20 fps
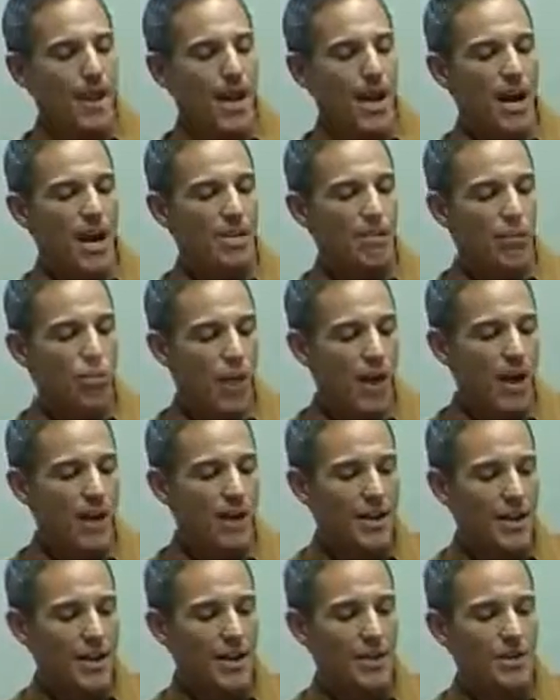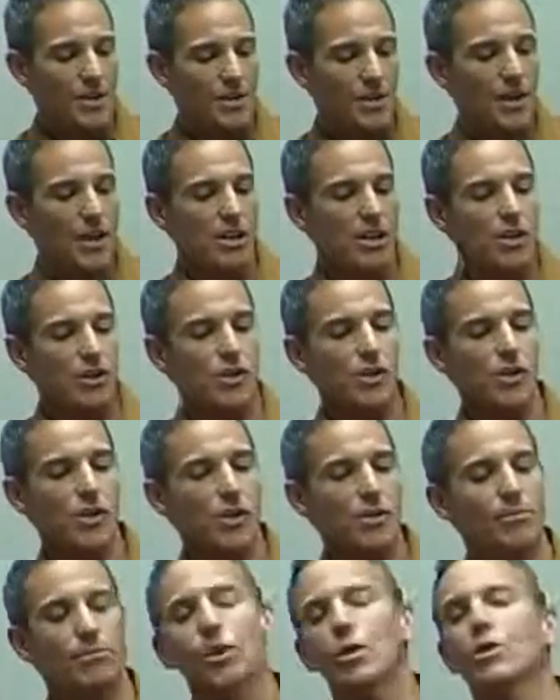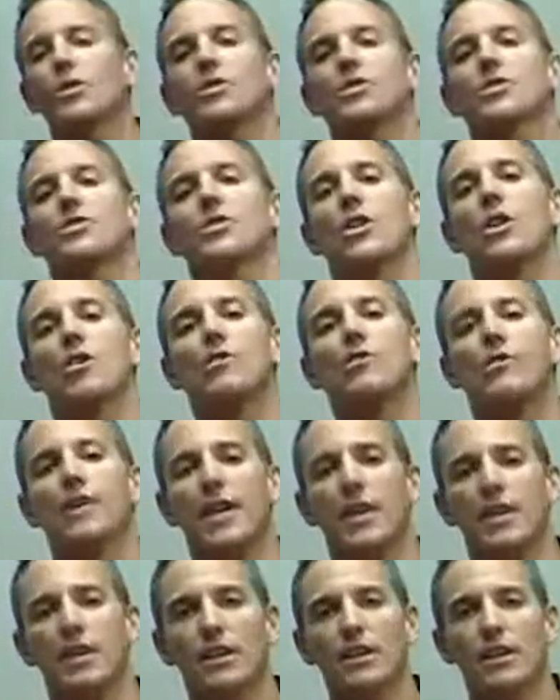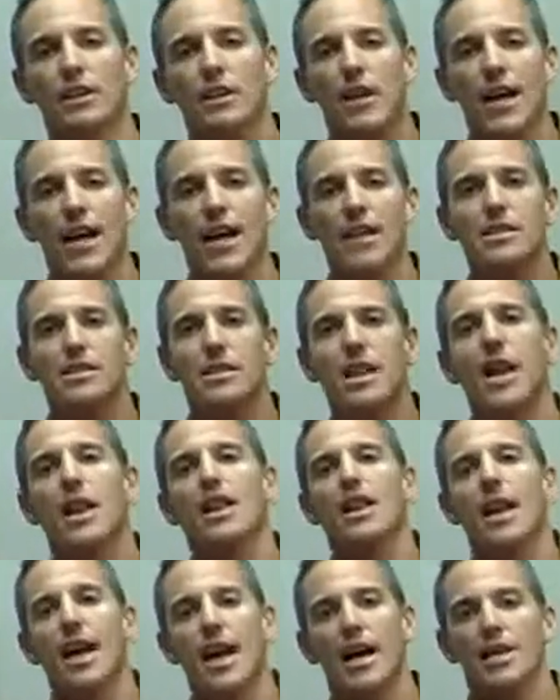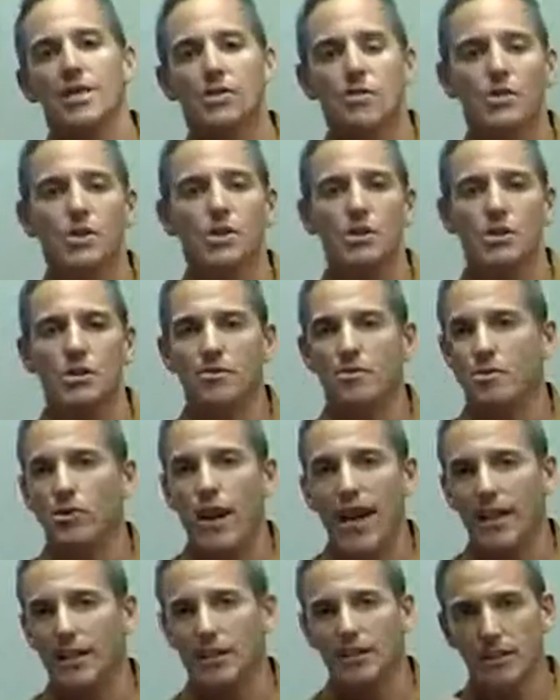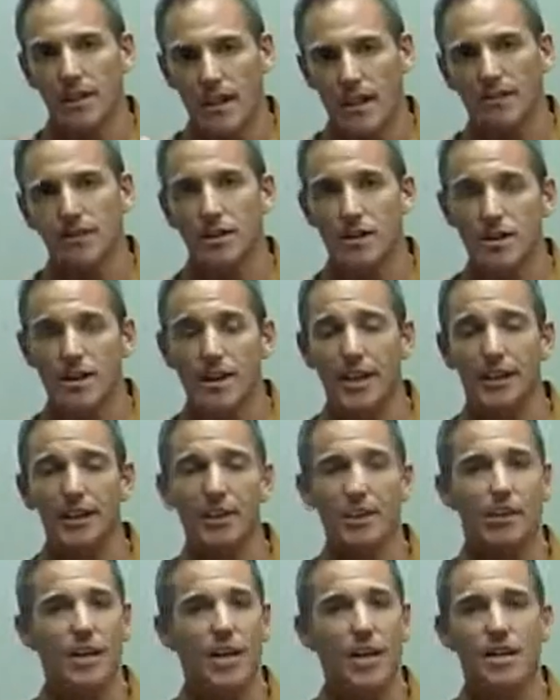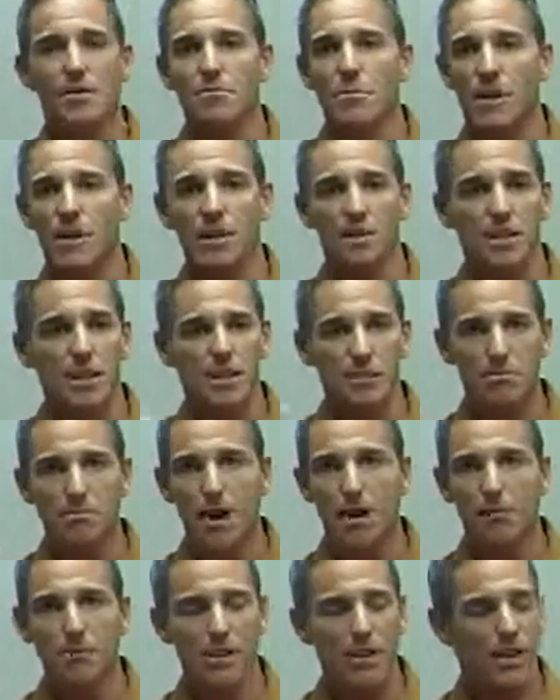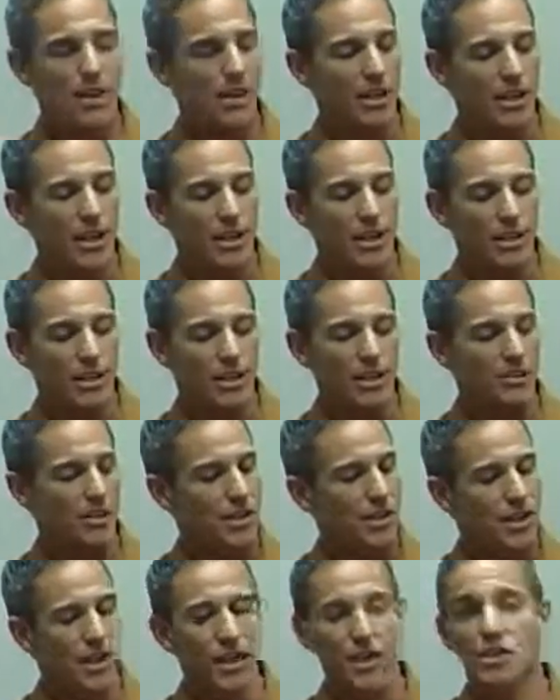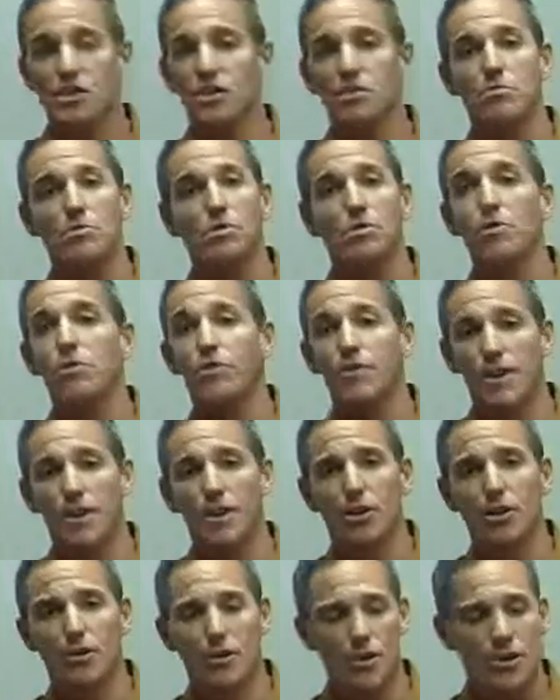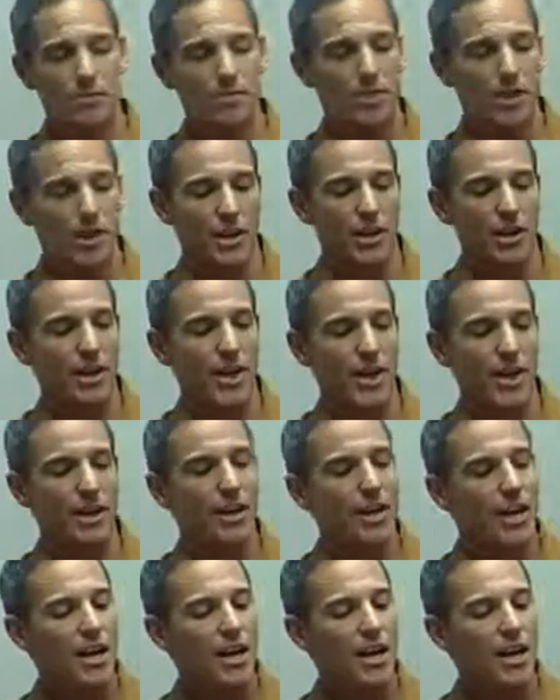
One is sodium lauryl sulfate, SLS, which is in practically everything. It kind of makes things bubbly, and it gives it a nice smooth feel when you put it on.